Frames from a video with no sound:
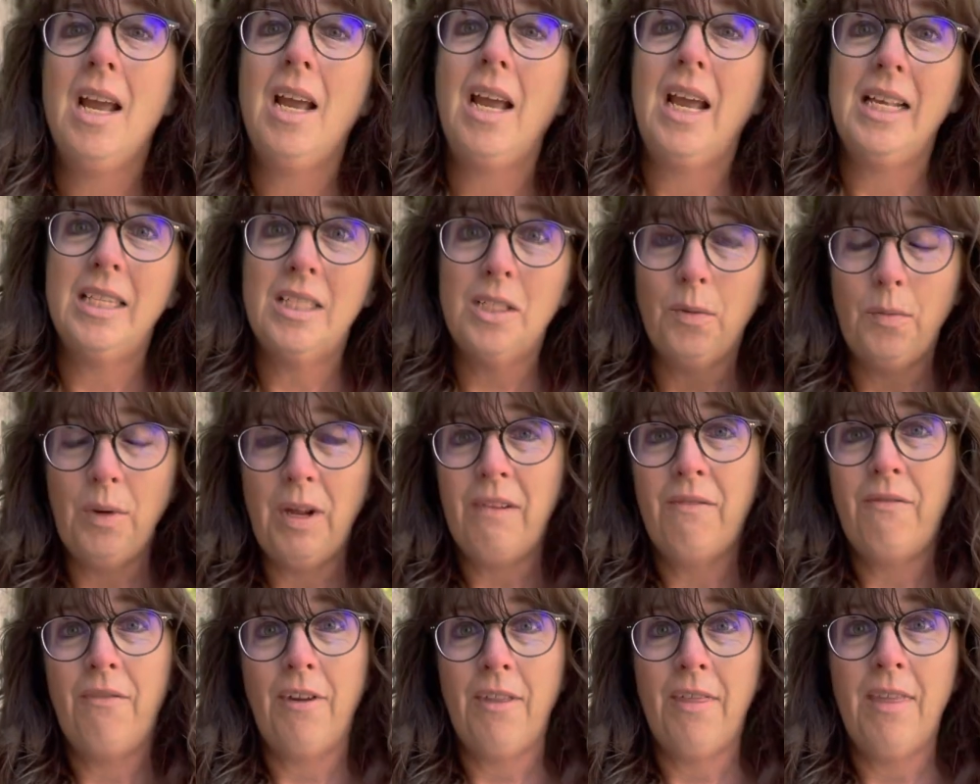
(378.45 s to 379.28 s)
It's a
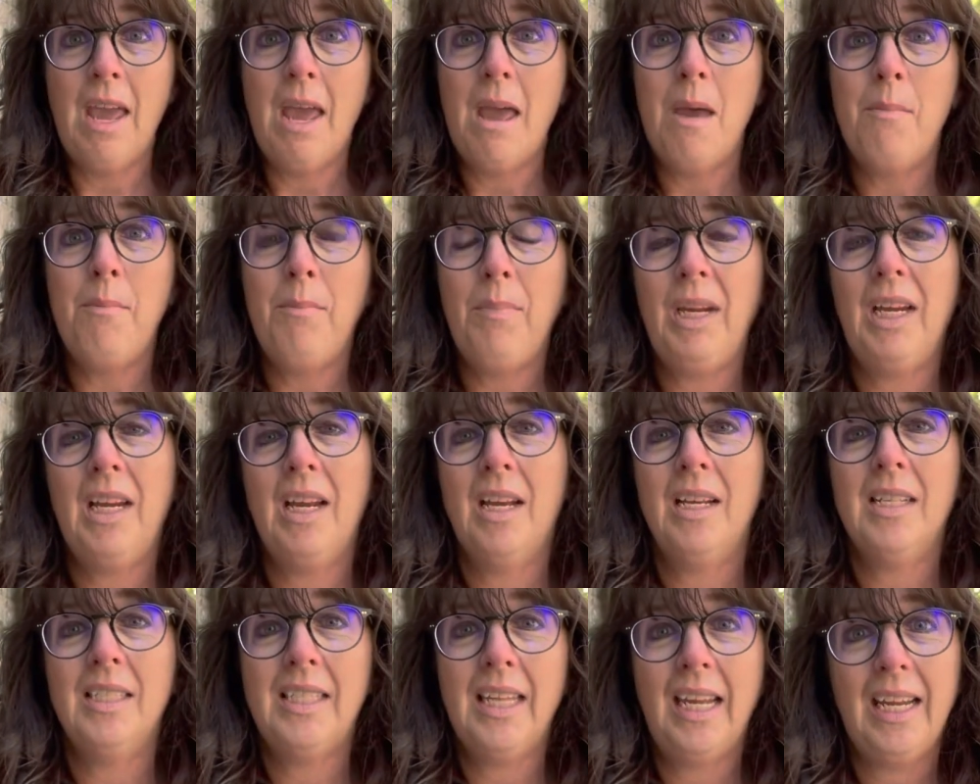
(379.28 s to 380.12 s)
win for them
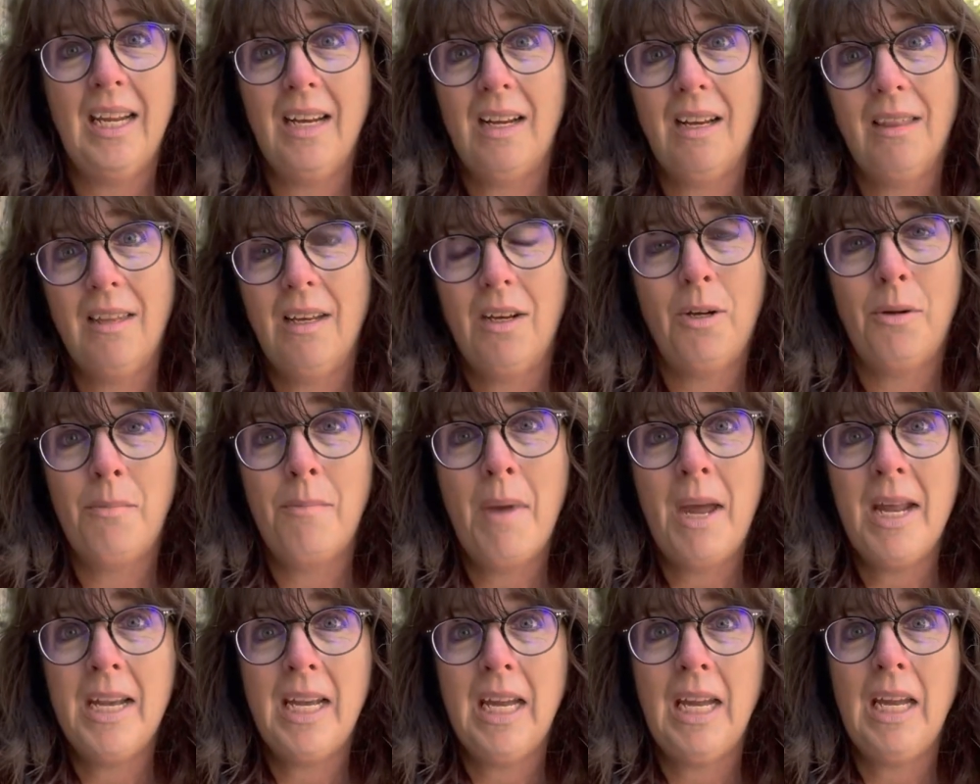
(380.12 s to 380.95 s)
because they get a little
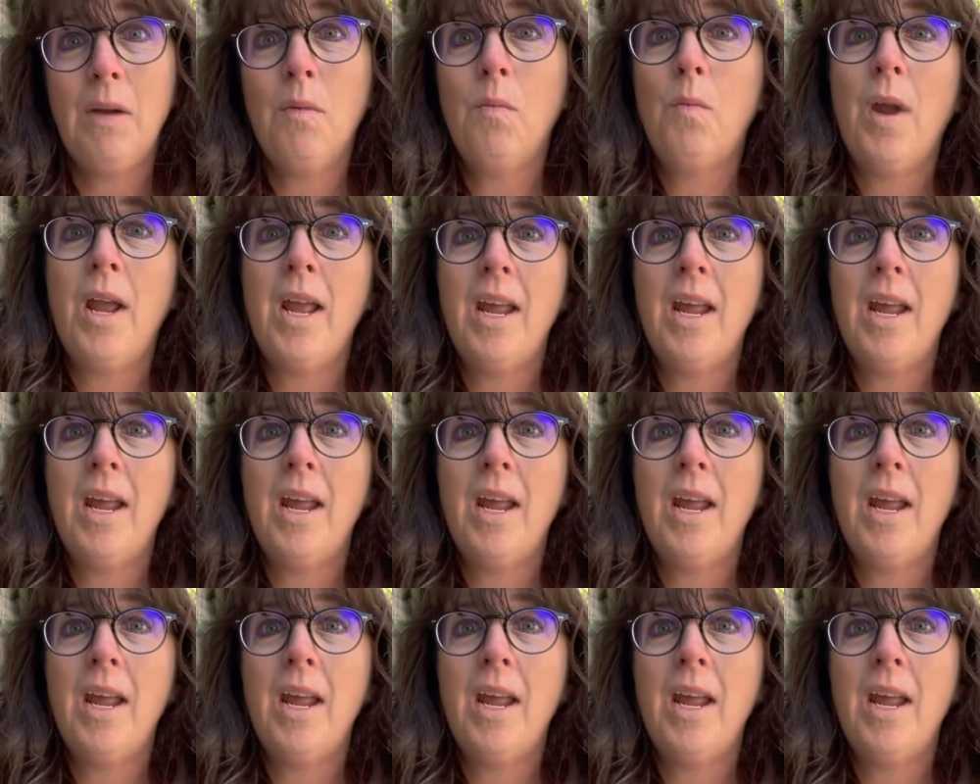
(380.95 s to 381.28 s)
money